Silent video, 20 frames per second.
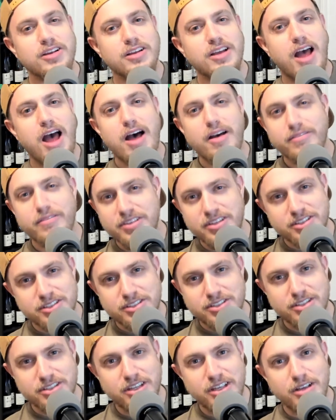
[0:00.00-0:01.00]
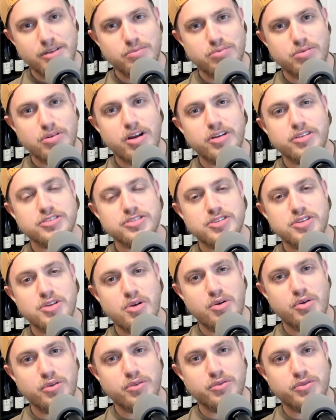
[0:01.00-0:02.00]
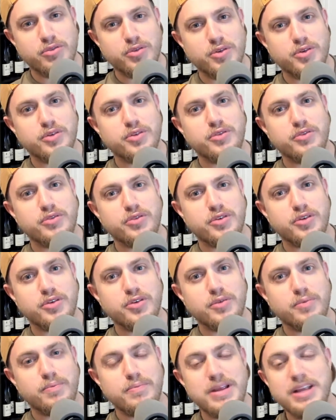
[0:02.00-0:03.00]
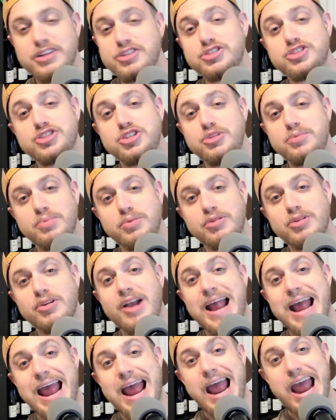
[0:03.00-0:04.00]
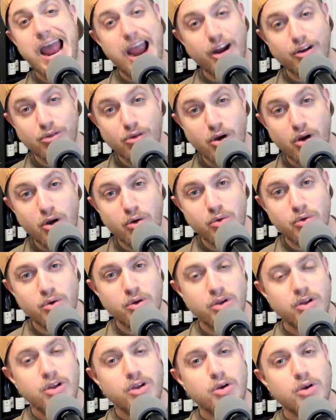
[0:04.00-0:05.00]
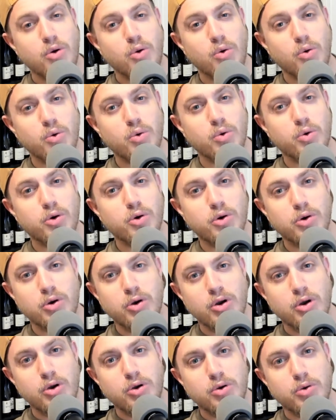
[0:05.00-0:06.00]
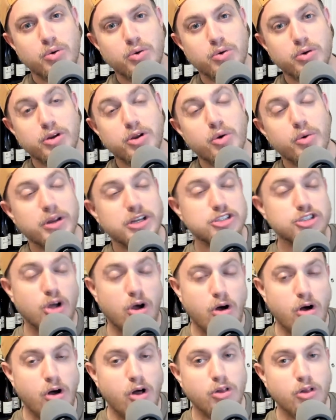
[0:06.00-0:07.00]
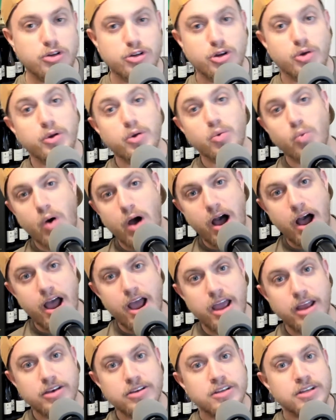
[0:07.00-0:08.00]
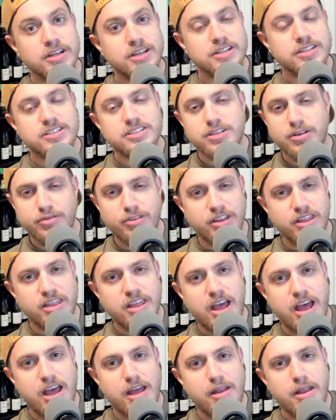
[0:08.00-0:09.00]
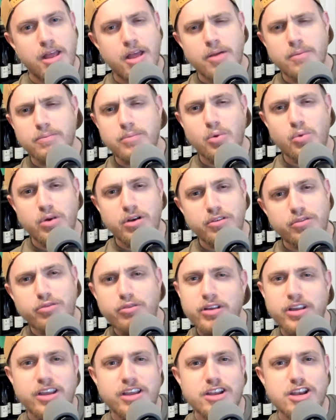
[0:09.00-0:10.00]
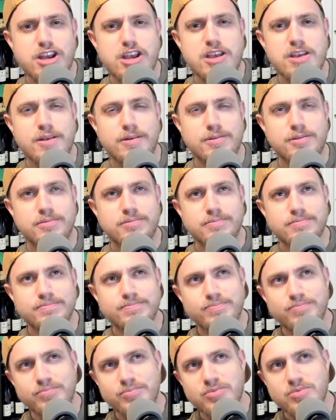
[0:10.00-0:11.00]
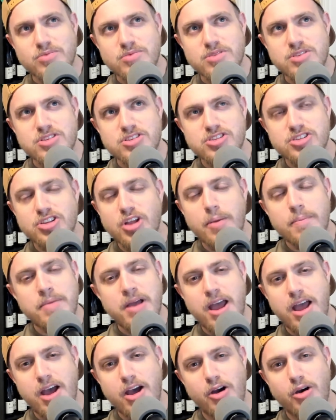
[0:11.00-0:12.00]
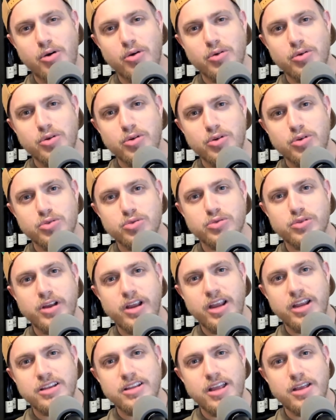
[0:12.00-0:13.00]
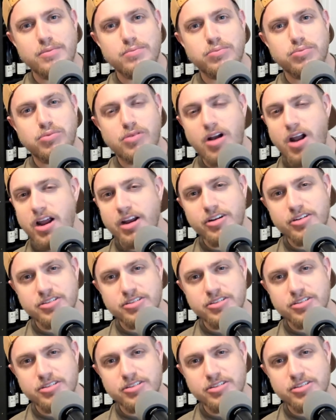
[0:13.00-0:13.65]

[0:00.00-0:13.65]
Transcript: Obviously, Briar's known for being super aggro or going tall or going wide, stuff like that. But what if we could somehow create a Briar